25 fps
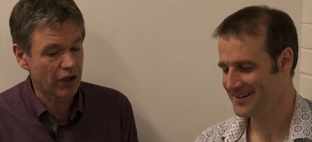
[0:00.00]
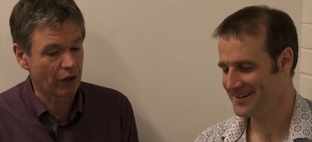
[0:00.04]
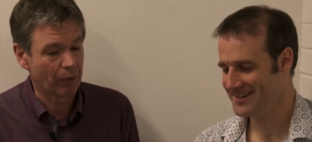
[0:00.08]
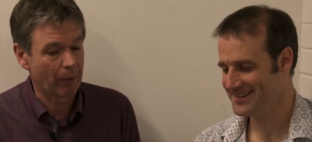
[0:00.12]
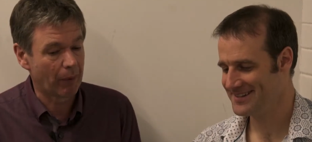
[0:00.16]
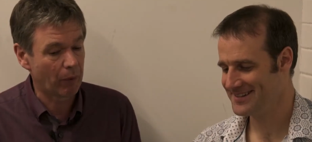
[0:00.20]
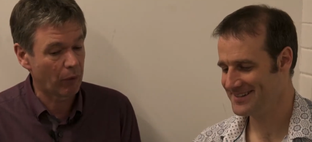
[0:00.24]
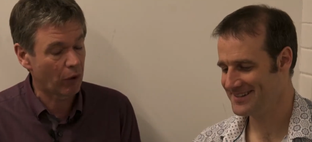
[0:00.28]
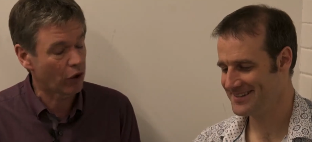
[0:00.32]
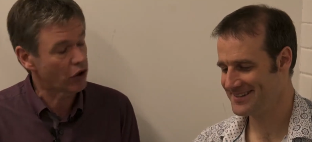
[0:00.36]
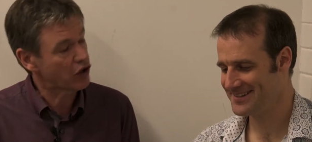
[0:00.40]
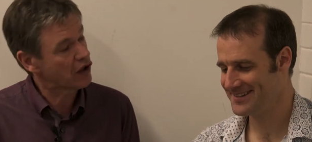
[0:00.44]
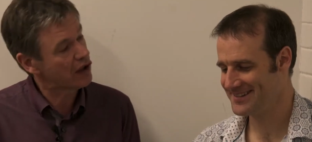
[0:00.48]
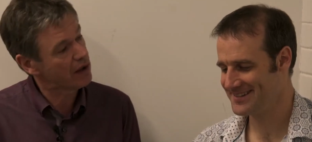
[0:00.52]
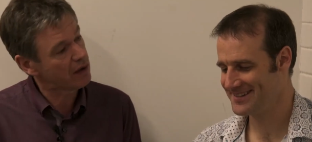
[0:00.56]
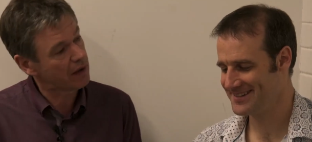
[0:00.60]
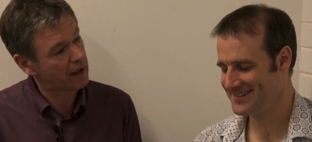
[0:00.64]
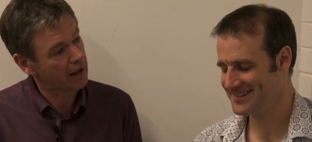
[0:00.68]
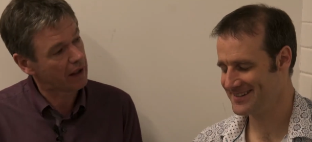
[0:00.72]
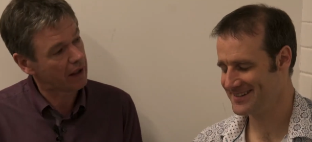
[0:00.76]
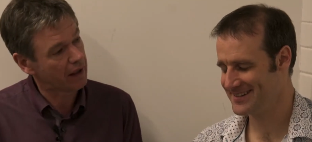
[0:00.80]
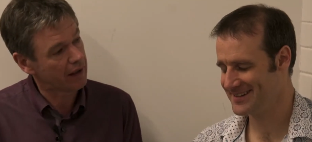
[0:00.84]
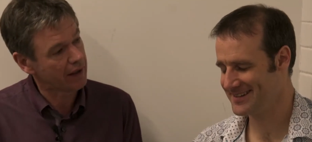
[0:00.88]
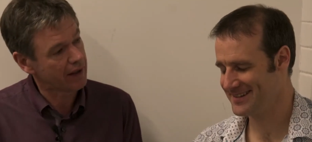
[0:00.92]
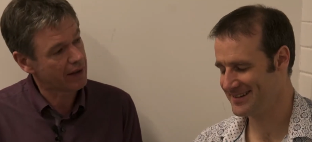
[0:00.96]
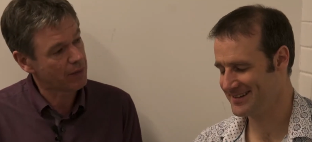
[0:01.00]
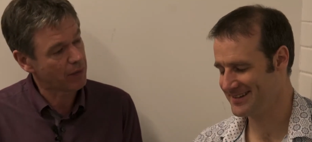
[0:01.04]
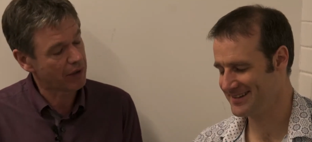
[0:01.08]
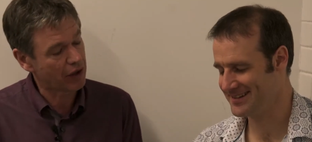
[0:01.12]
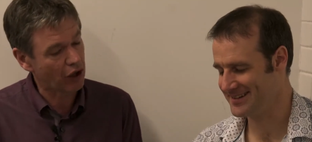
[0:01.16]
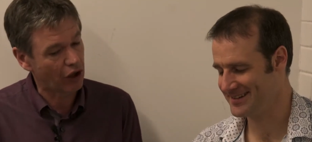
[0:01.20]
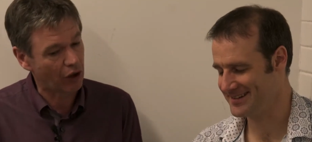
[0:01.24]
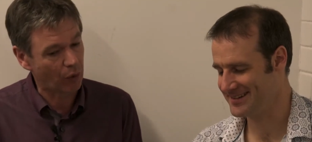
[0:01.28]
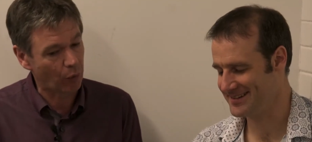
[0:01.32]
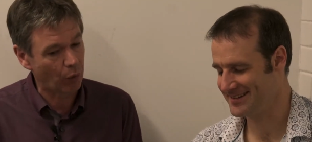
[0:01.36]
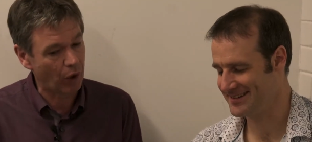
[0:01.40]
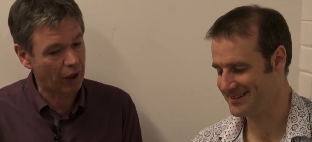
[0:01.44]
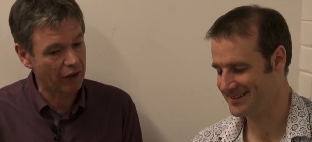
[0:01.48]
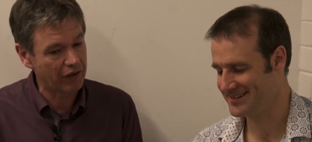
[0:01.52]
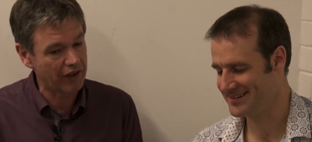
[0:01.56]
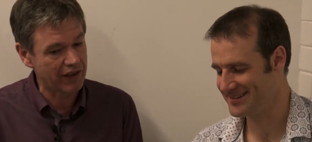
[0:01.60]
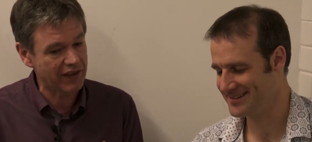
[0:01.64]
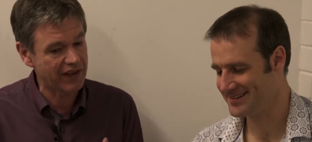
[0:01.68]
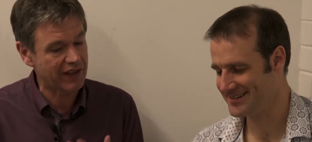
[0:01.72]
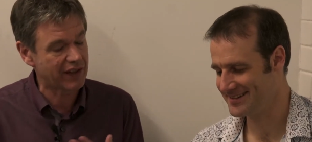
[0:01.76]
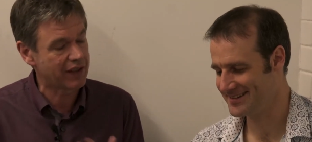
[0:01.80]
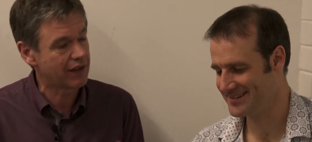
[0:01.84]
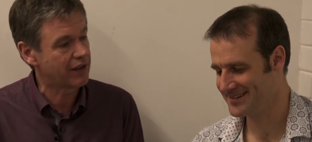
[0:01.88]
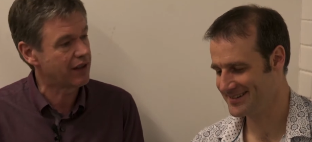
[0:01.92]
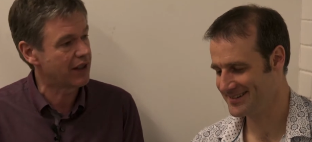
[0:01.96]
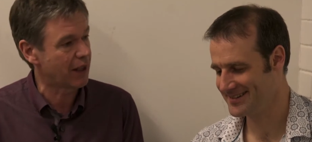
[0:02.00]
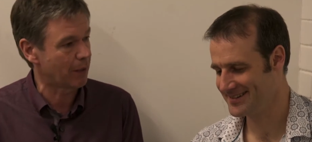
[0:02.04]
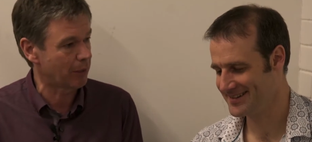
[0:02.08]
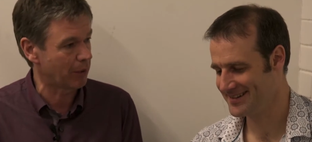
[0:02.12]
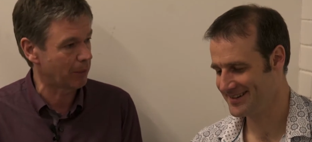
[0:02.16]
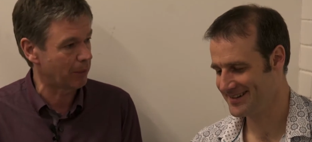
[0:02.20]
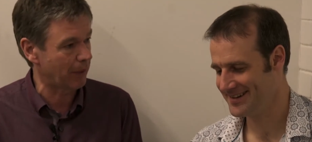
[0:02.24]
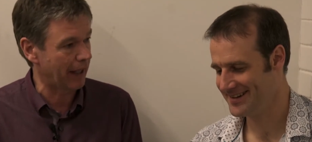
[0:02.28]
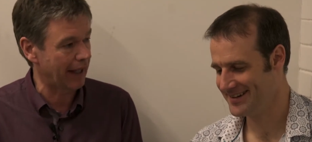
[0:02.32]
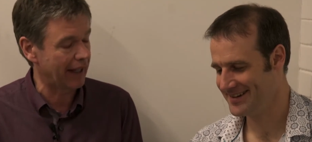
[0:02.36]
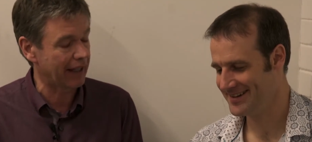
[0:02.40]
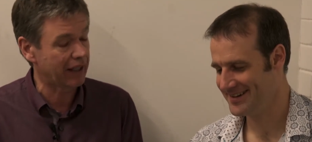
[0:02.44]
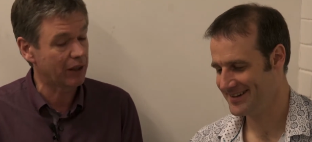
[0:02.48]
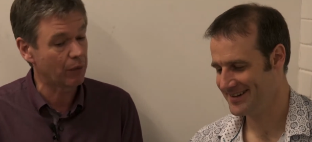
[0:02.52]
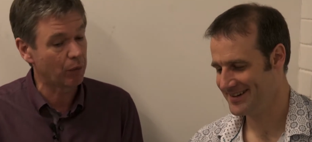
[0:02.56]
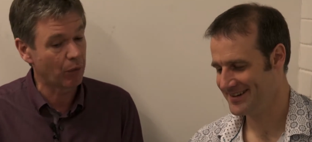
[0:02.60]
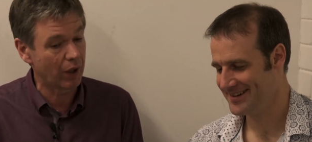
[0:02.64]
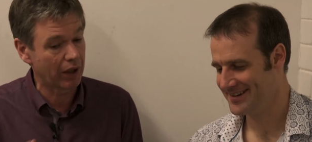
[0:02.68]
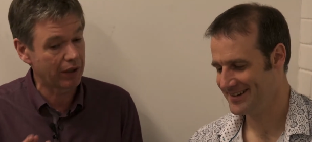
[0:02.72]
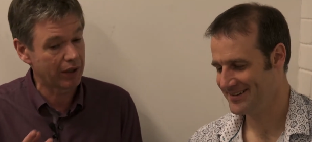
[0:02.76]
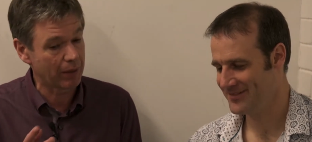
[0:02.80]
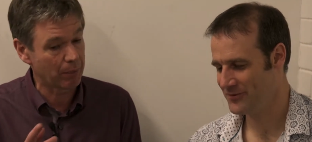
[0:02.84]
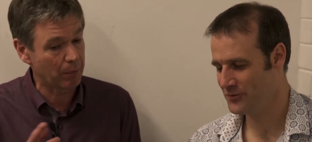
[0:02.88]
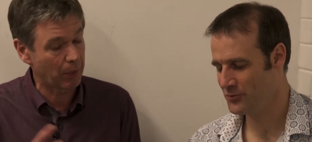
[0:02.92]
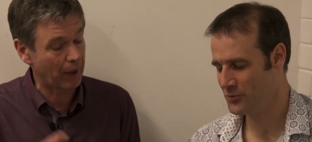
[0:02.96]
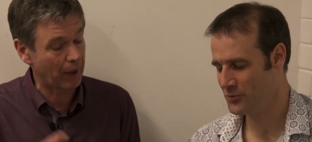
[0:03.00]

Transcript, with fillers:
Speaker 1: So remember, we've got two cards. We've got ah. one that's double blank and one a